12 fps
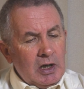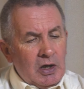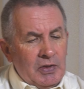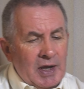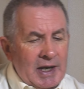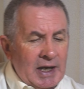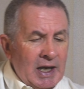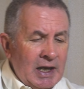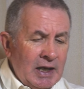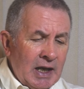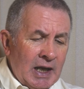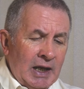and then
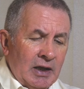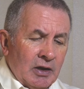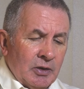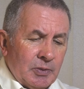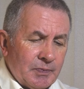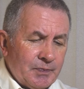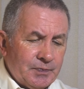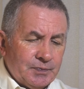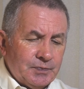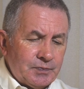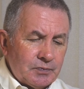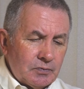in here
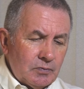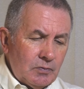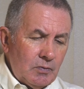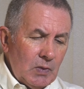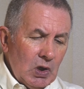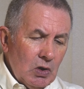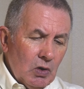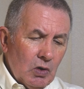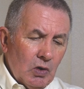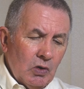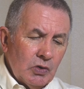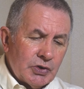
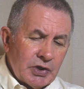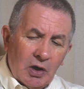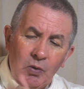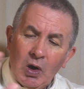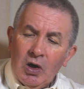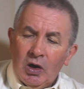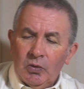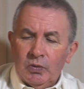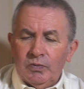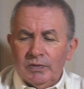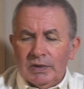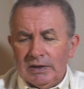also,
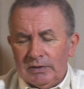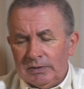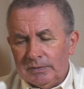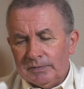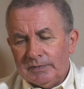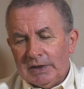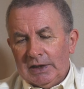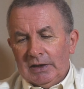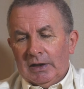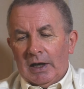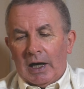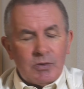
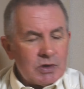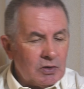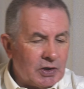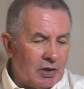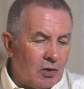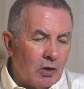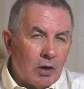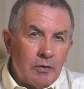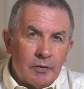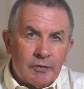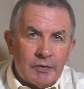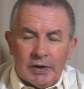I was looking all
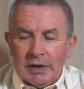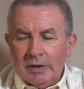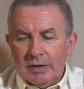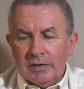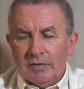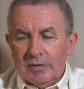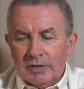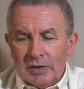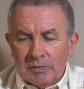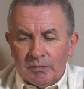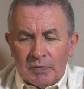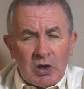over for the
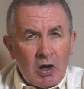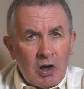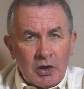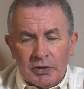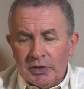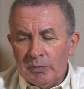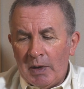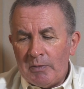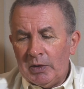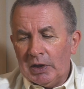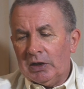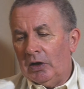card, the
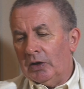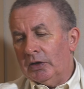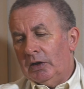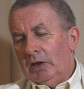memory card.